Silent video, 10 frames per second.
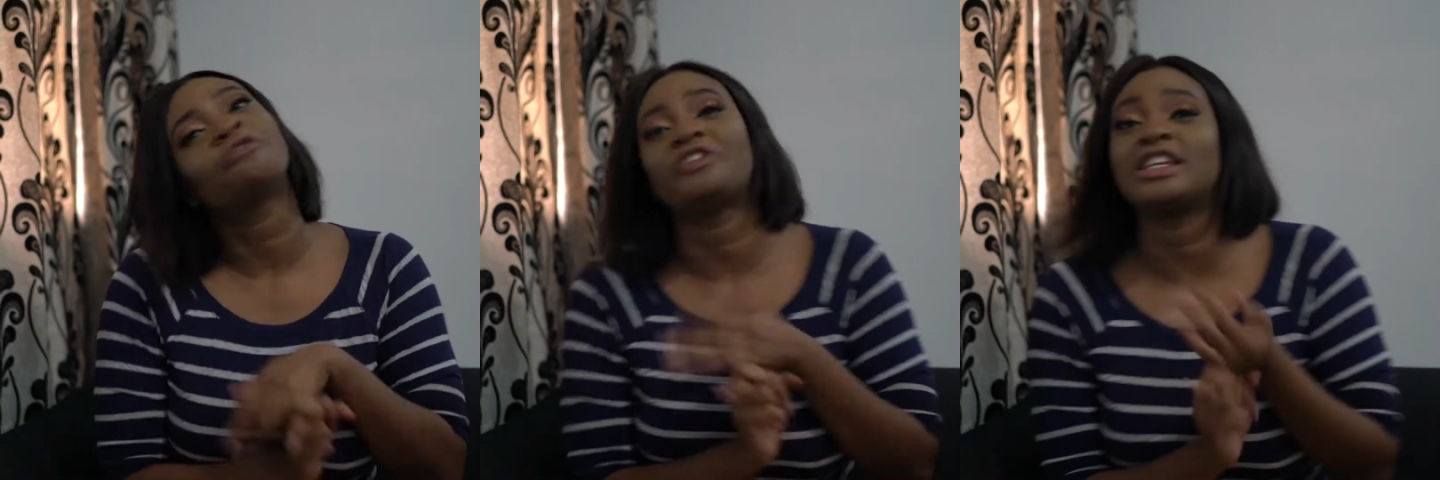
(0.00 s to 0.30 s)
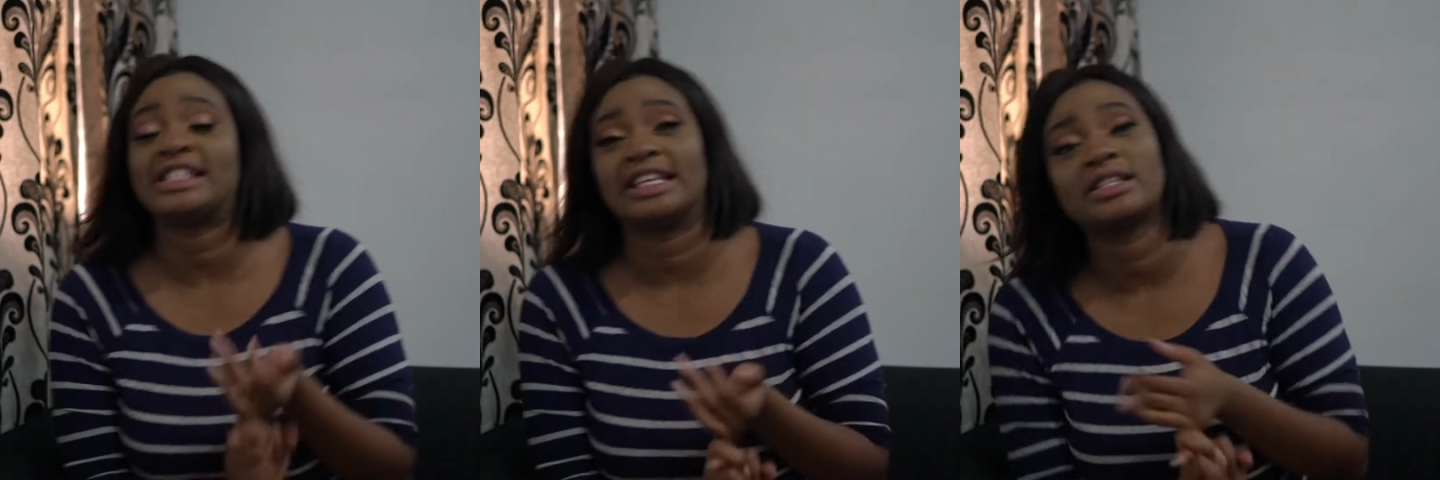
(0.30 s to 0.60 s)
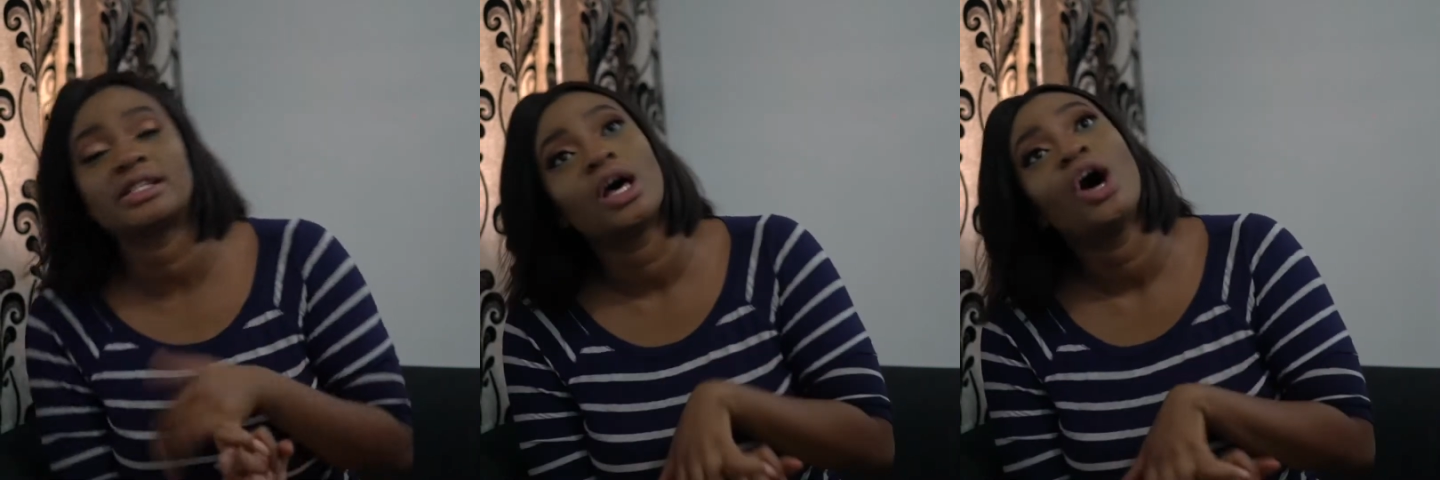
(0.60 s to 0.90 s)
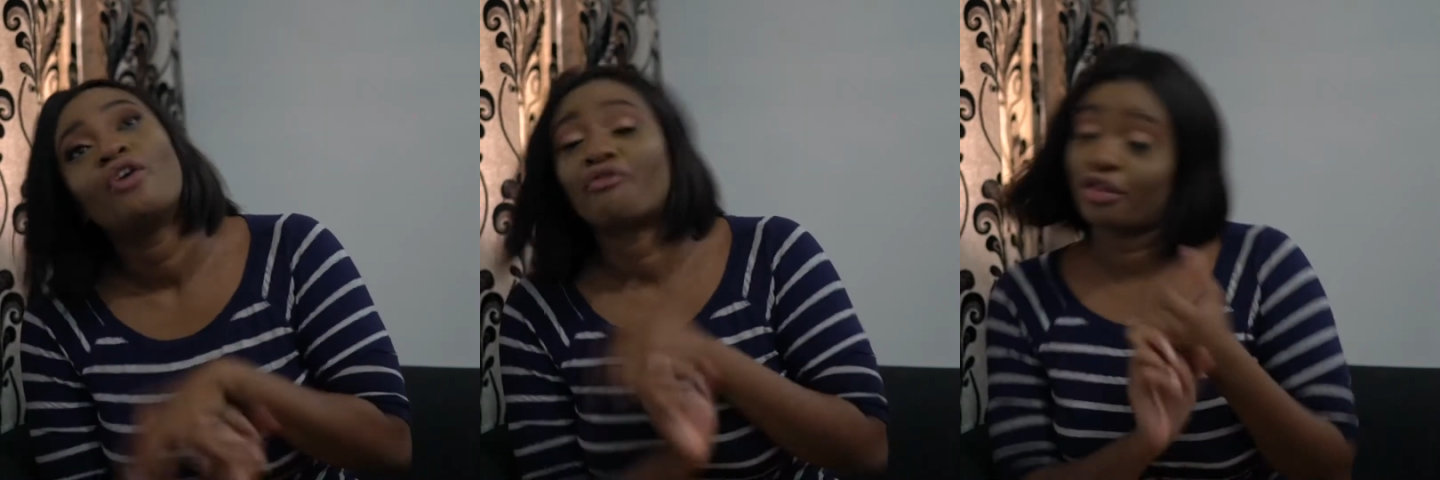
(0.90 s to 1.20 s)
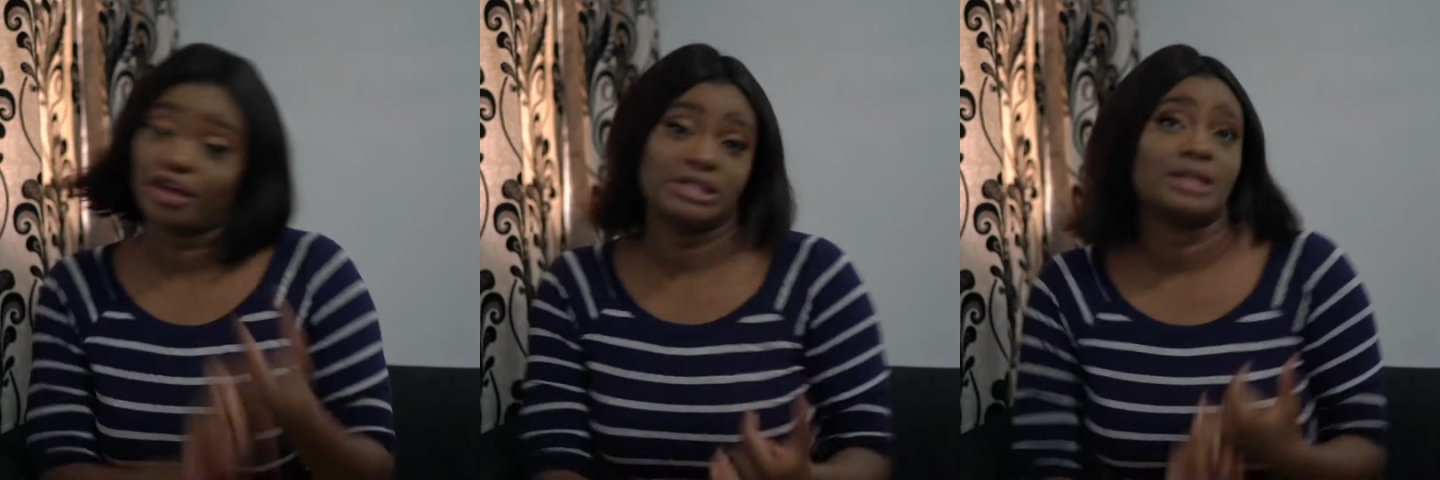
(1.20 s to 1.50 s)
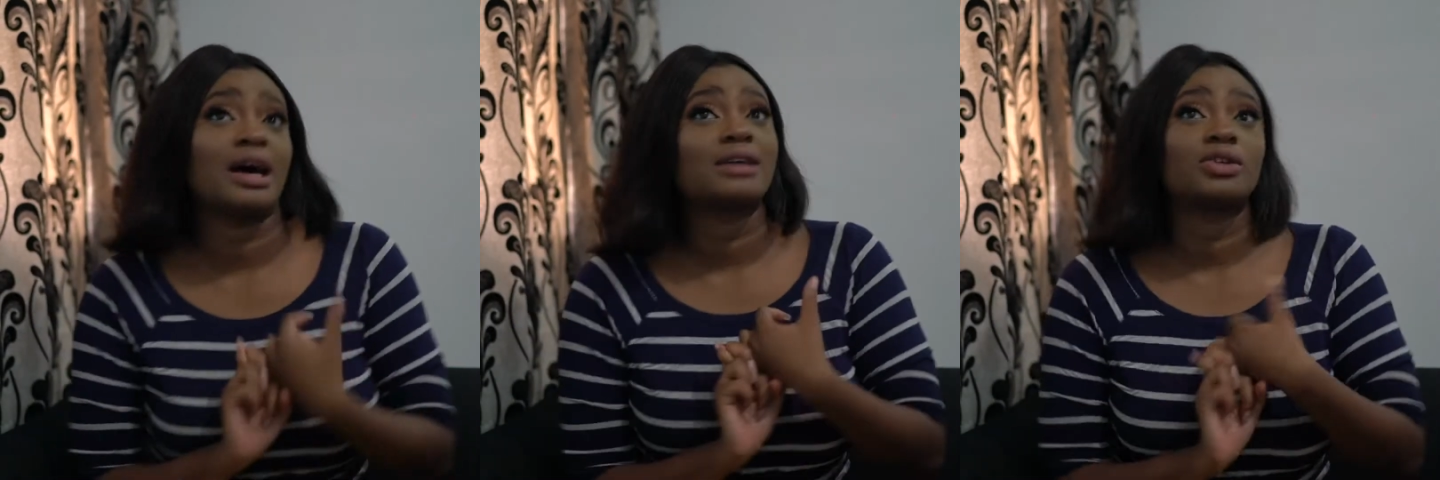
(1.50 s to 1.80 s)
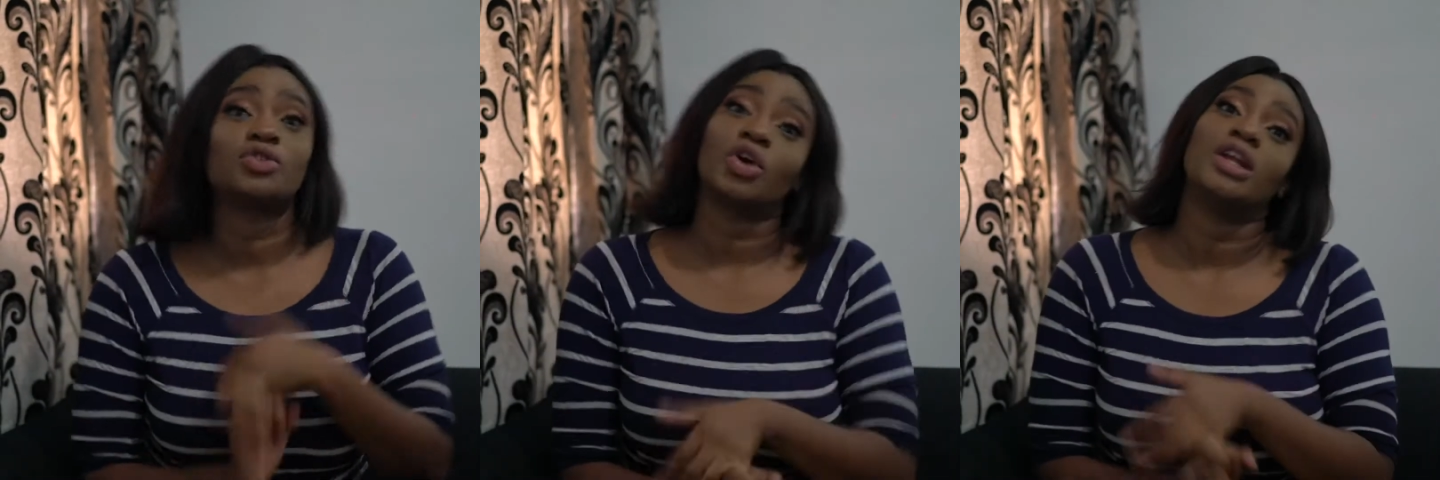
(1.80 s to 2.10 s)
feces for
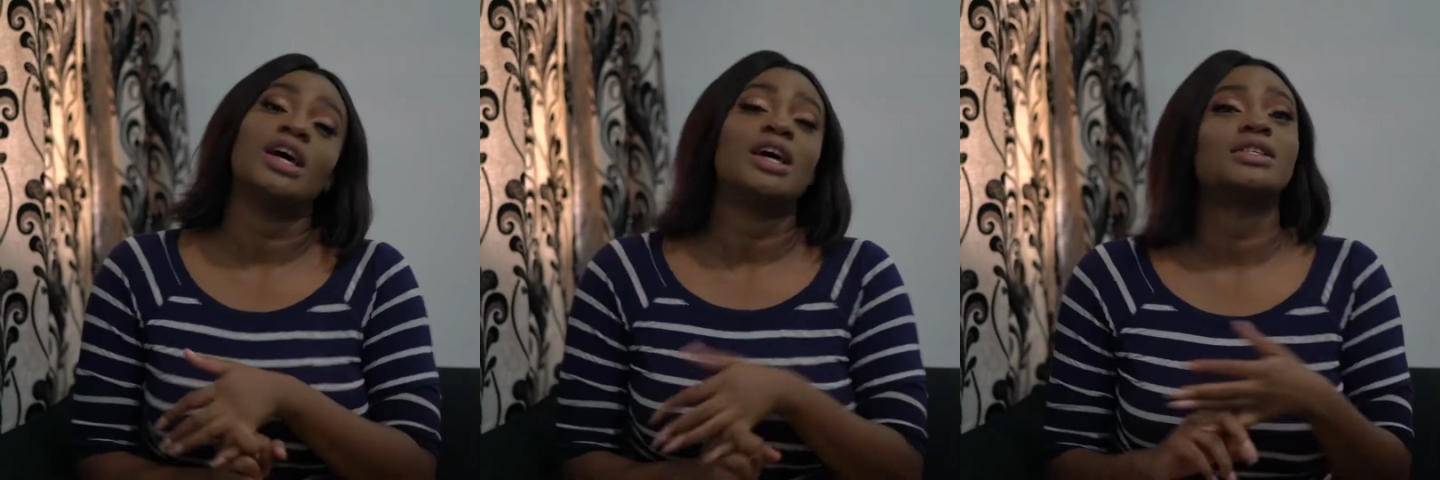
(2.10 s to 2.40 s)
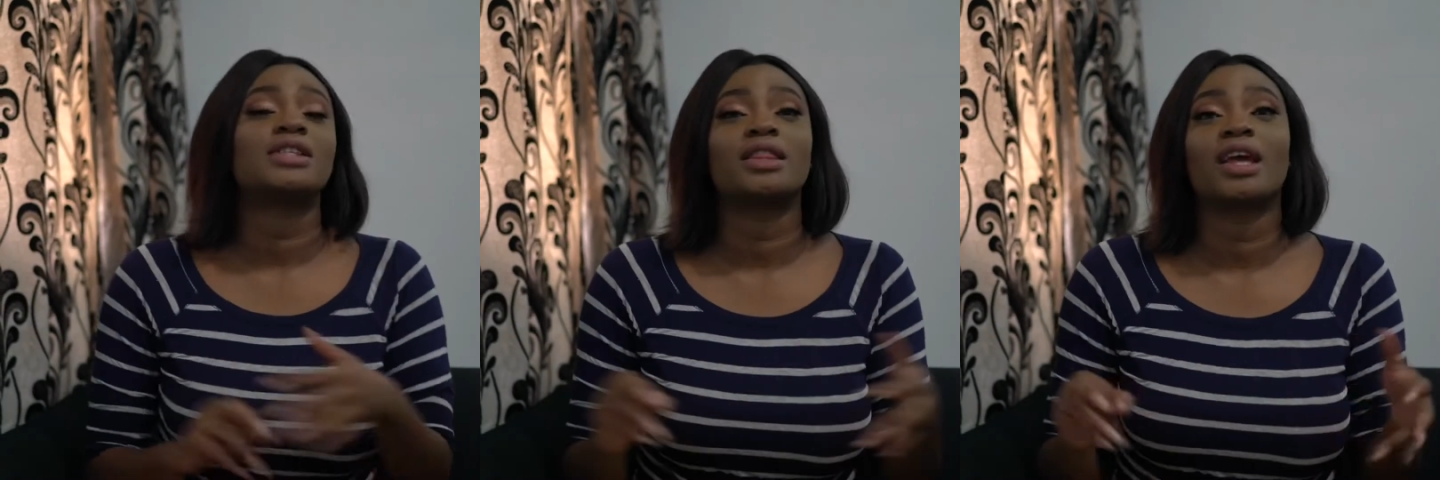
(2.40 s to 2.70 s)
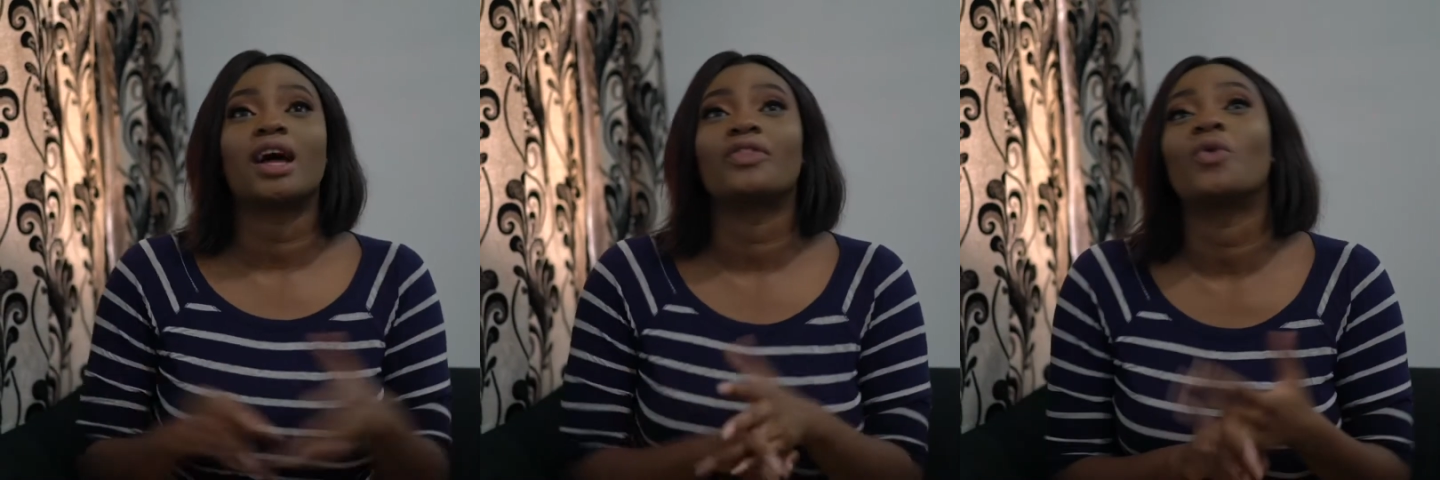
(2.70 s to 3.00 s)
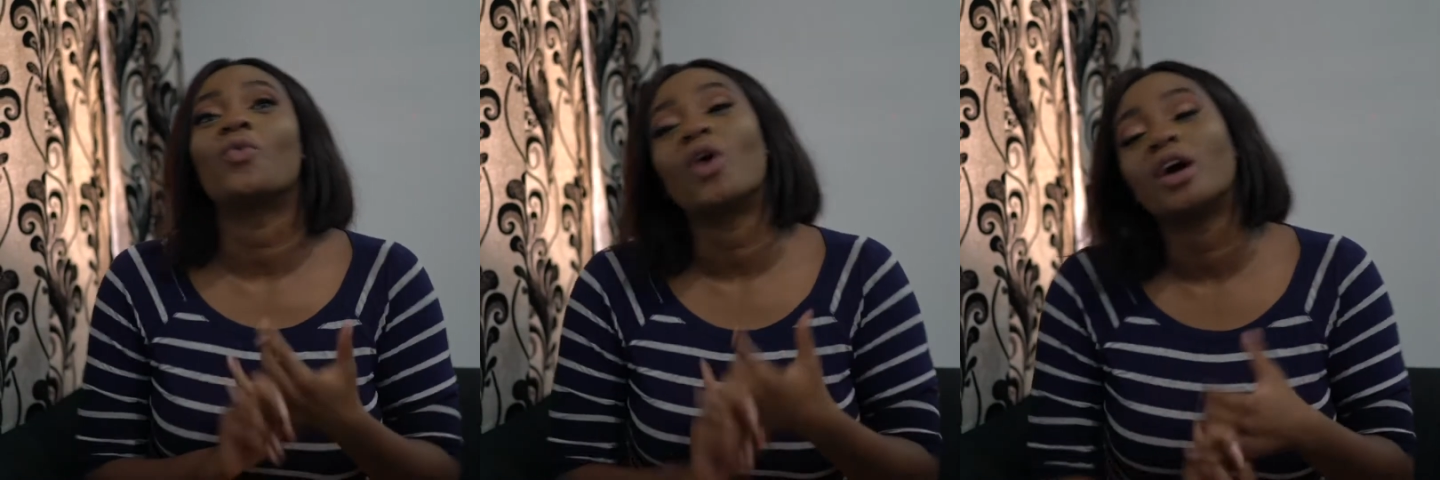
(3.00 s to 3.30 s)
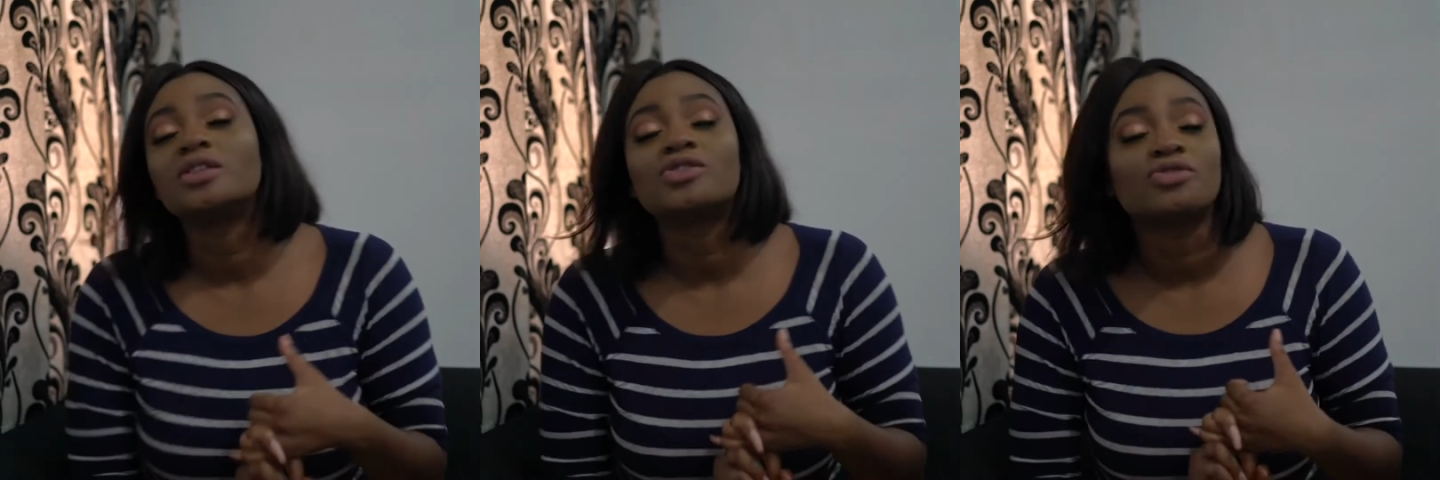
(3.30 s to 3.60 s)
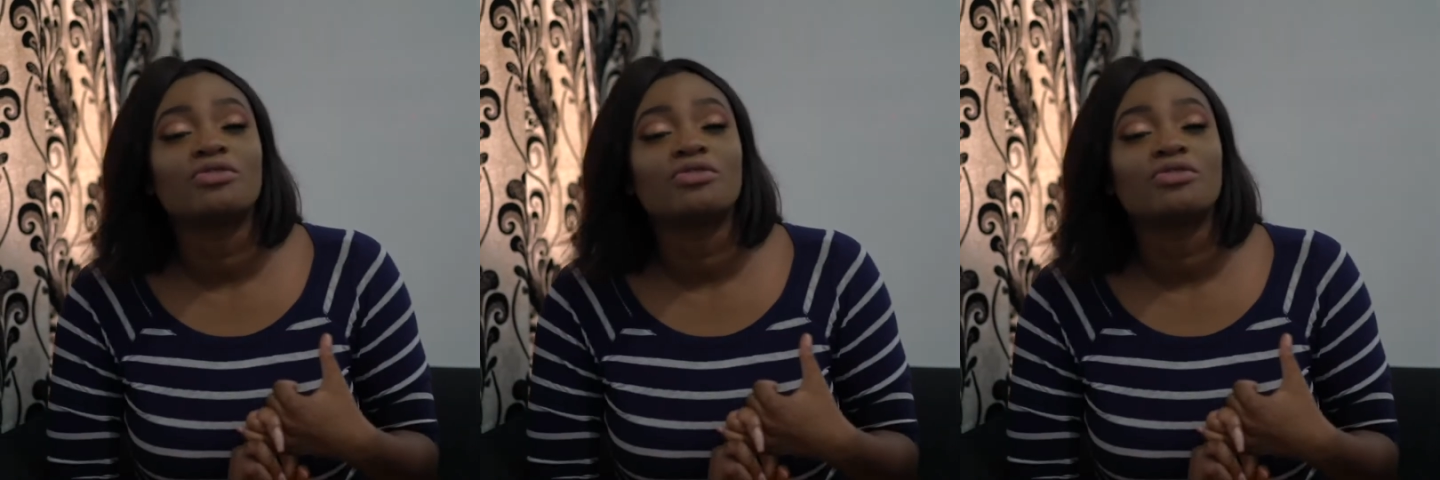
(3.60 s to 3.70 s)
$30,000. They are the ones